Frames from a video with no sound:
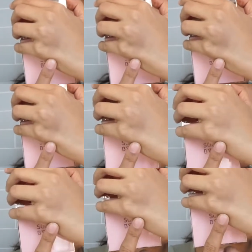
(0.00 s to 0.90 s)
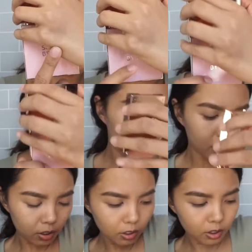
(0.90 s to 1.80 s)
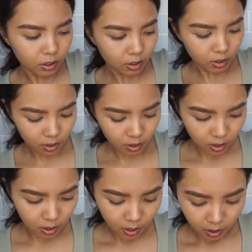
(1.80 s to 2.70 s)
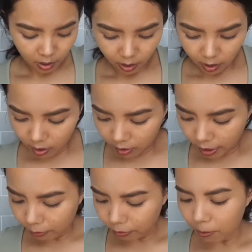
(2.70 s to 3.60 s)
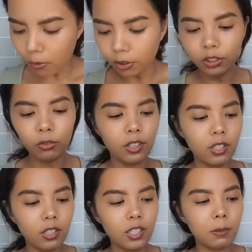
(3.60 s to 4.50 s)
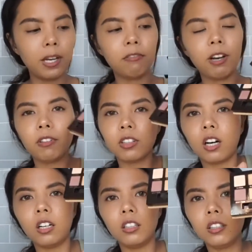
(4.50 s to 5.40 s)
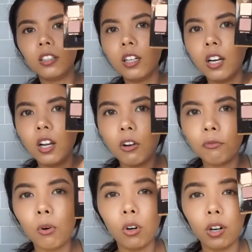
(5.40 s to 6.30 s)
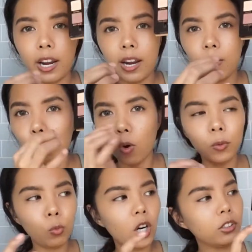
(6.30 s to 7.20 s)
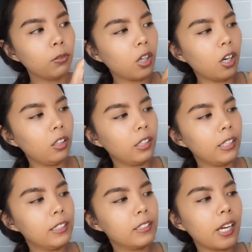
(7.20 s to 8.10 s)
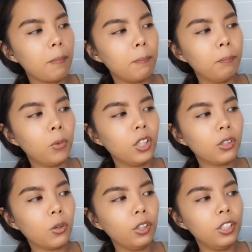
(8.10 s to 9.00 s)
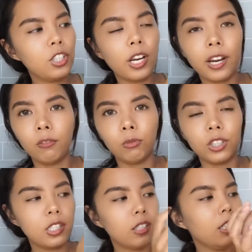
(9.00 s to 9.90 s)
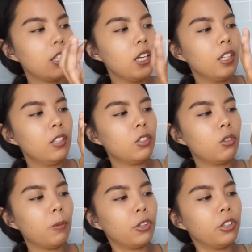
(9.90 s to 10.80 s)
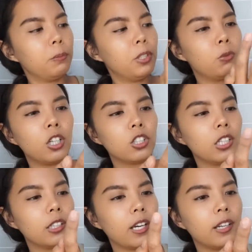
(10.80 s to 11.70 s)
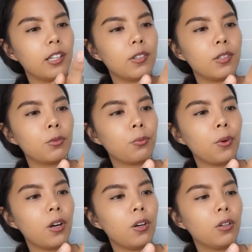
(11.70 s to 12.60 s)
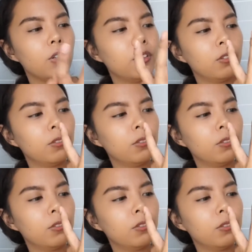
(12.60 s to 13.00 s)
It's not really obvious. And then from Modern Renaissance, my favorite color for a one wash of color is a burnt orange and rustic. So I'm gonna be swatching that as well.